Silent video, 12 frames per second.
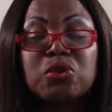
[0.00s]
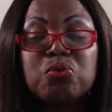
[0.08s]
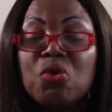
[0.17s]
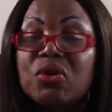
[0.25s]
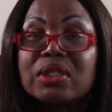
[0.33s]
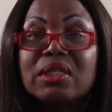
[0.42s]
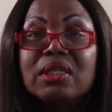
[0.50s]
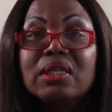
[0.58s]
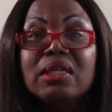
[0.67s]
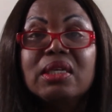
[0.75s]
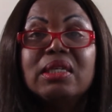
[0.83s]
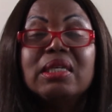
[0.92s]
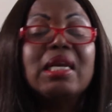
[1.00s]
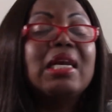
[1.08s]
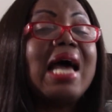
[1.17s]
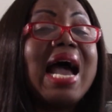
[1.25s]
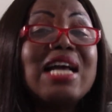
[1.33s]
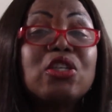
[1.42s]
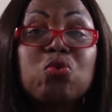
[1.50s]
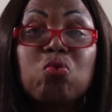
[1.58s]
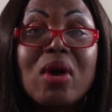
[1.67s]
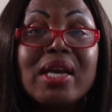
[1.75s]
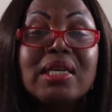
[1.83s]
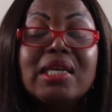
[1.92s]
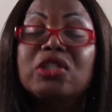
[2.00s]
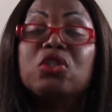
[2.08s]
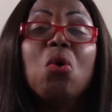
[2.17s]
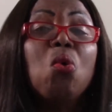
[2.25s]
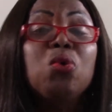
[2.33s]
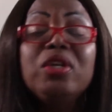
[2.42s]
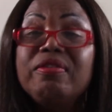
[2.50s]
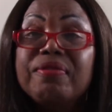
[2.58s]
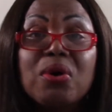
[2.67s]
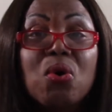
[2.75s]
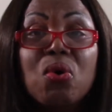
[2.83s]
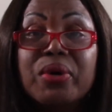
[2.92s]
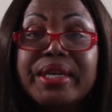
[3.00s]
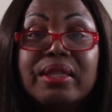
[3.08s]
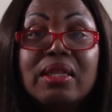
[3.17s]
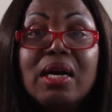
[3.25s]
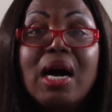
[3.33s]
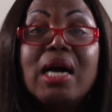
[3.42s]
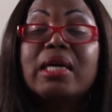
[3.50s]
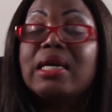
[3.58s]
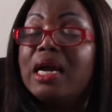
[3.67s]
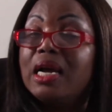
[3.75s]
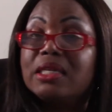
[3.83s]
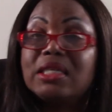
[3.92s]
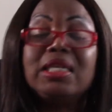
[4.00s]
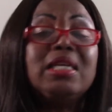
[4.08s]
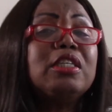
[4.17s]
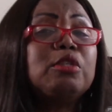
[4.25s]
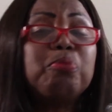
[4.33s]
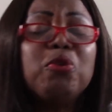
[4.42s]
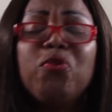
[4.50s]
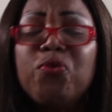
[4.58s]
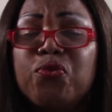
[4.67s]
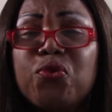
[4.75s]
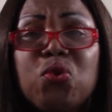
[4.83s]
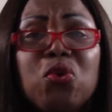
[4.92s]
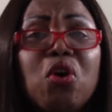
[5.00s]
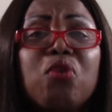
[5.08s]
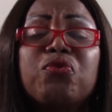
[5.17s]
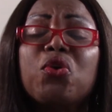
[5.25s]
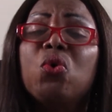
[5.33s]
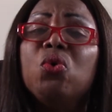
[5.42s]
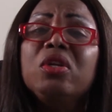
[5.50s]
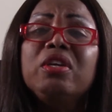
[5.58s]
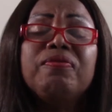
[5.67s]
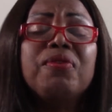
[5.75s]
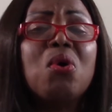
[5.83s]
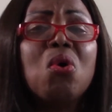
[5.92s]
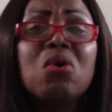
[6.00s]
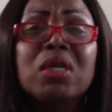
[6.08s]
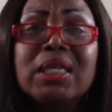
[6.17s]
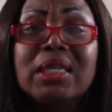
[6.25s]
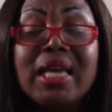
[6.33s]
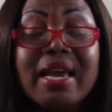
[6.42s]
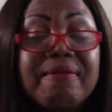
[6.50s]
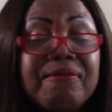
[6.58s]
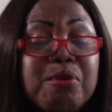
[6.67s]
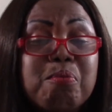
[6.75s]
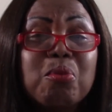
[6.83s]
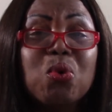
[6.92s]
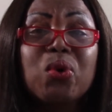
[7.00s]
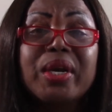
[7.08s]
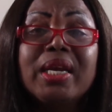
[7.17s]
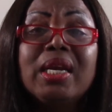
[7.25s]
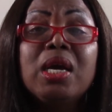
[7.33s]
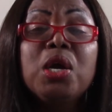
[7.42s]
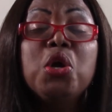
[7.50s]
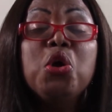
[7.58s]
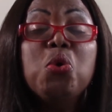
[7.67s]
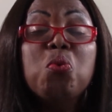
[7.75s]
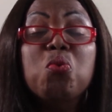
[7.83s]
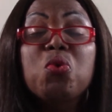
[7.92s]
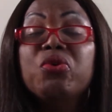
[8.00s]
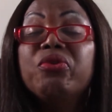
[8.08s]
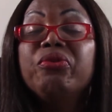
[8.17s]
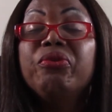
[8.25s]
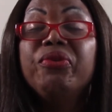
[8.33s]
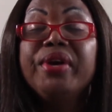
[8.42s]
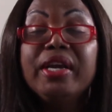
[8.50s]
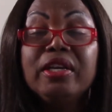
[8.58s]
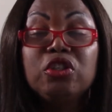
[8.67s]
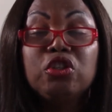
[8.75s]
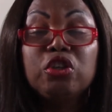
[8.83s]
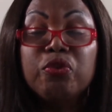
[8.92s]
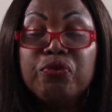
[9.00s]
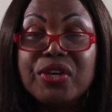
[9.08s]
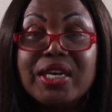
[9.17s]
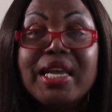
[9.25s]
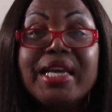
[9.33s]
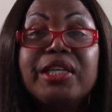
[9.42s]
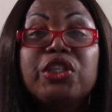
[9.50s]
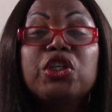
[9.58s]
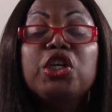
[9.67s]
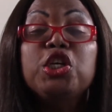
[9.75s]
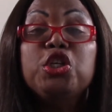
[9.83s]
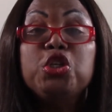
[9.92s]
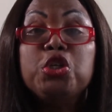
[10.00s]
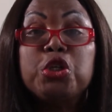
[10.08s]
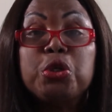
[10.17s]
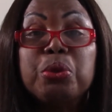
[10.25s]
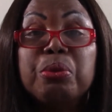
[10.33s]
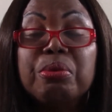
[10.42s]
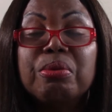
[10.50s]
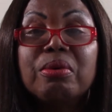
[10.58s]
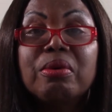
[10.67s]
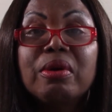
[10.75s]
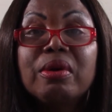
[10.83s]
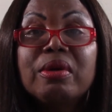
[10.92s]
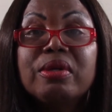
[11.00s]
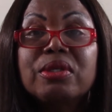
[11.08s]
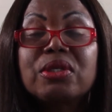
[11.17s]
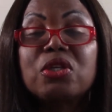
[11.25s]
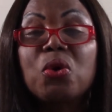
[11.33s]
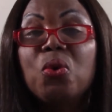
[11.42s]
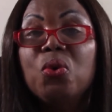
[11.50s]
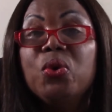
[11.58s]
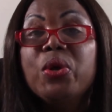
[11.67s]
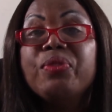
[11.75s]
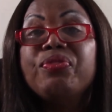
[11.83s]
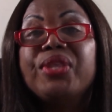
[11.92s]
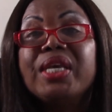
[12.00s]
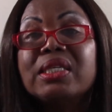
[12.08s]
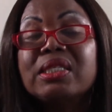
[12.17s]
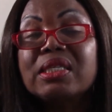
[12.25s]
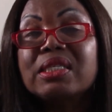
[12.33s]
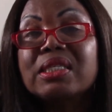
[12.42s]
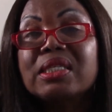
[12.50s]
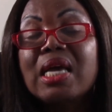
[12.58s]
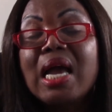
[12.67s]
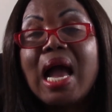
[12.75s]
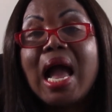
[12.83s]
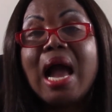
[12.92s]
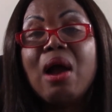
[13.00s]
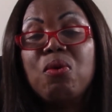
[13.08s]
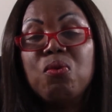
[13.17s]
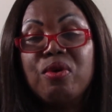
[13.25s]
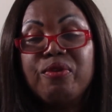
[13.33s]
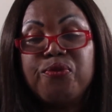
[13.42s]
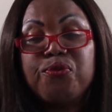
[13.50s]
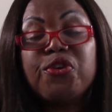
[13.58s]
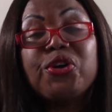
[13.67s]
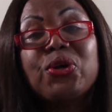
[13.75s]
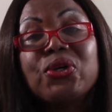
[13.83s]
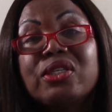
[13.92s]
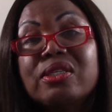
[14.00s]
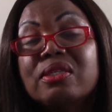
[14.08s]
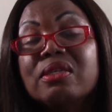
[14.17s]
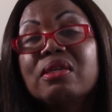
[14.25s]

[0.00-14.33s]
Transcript: what? The last one is olive oil. A teaspoonful of olive oil every morning will rejuvenate you. So this is our first